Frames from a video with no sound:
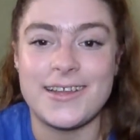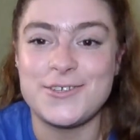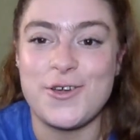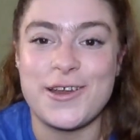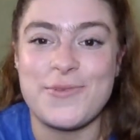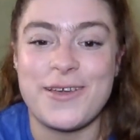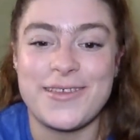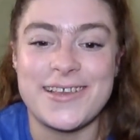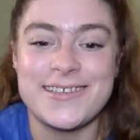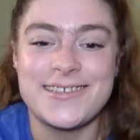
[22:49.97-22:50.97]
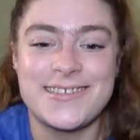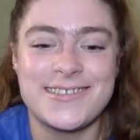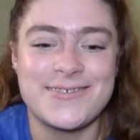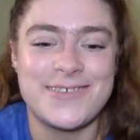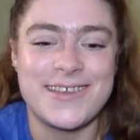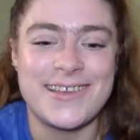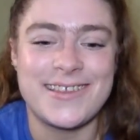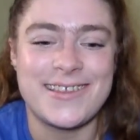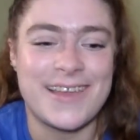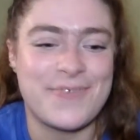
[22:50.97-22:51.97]
talking about this
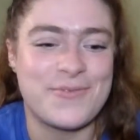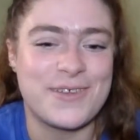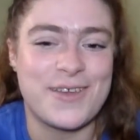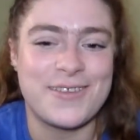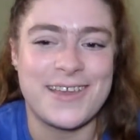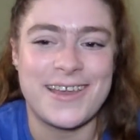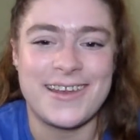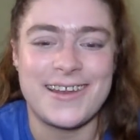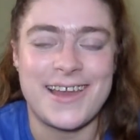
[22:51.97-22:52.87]
with everybody online.